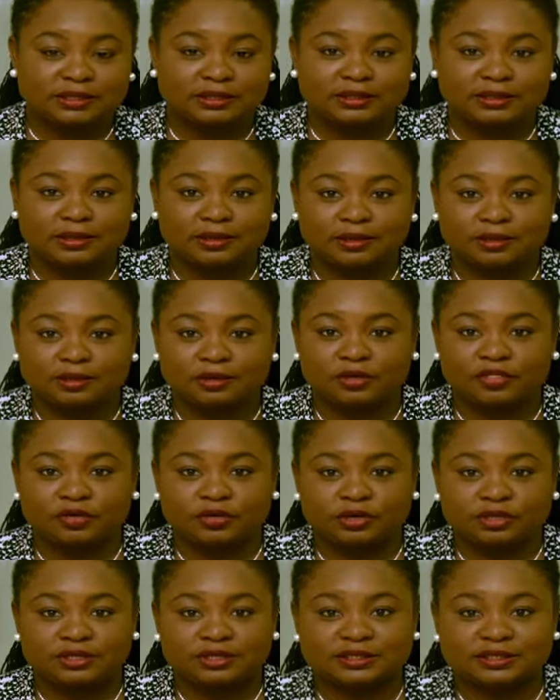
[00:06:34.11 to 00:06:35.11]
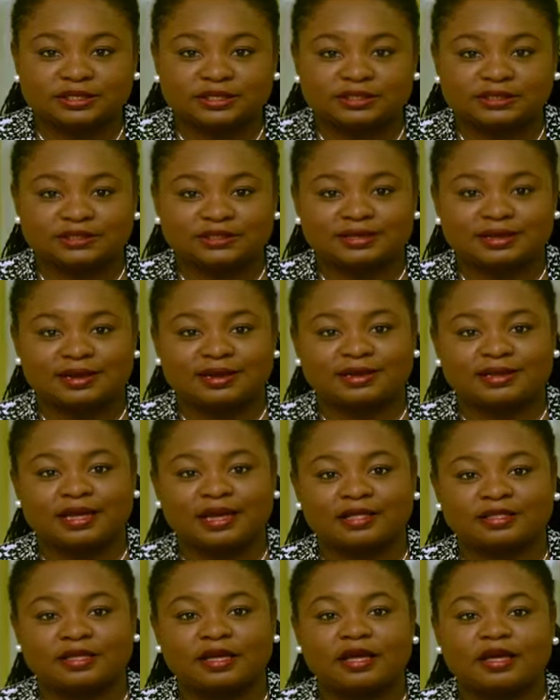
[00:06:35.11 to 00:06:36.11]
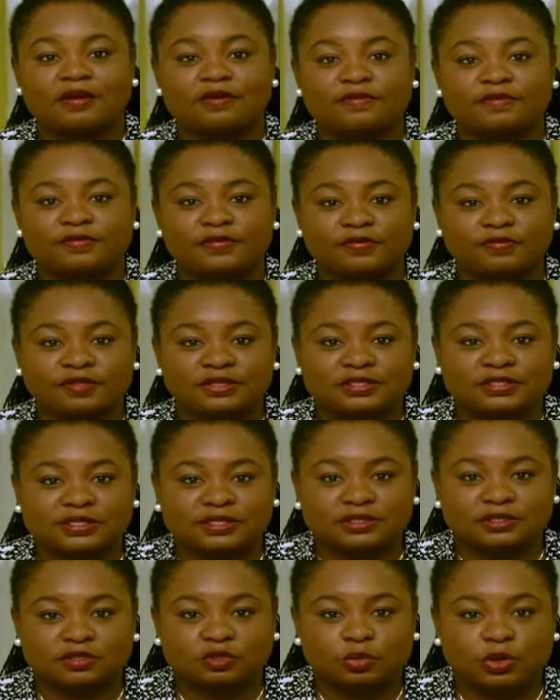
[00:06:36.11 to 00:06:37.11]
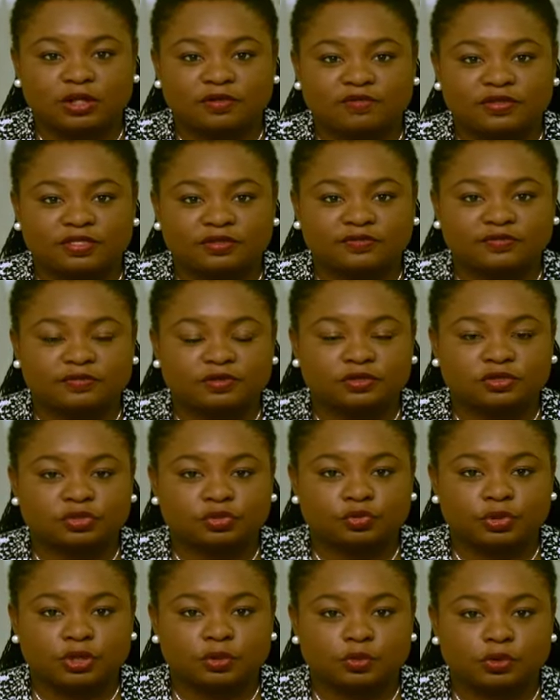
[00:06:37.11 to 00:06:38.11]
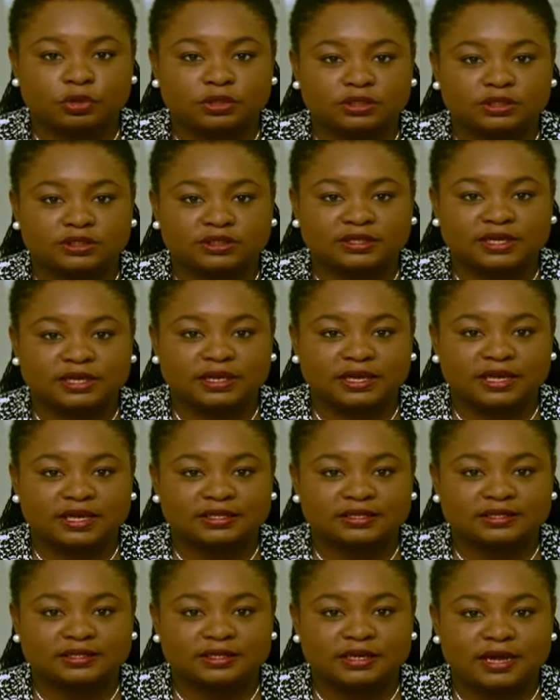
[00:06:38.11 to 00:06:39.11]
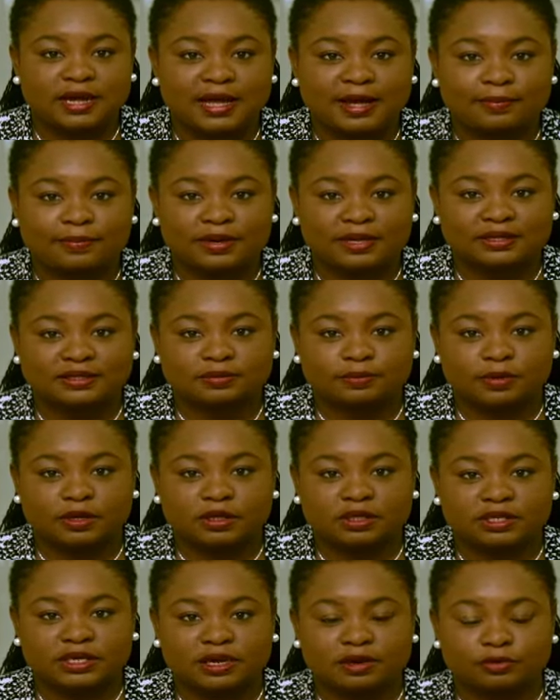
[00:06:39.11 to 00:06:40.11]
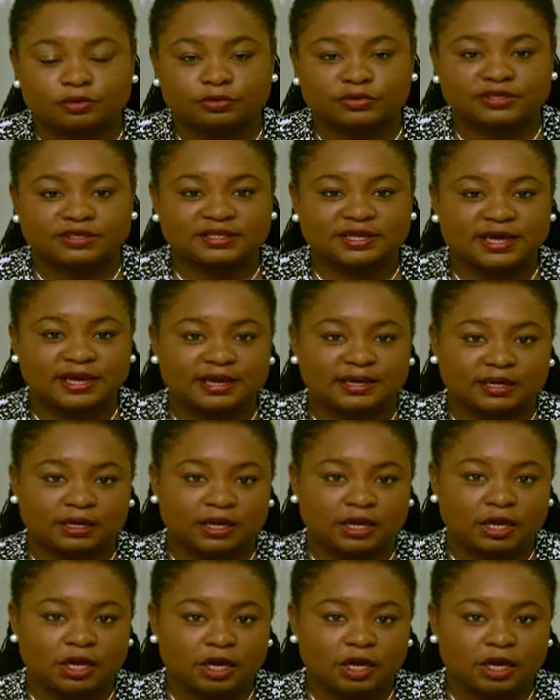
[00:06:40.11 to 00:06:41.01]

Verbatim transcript: 36-9 and 56-12 in the first 3 quarters against the hapless Buccaneers side.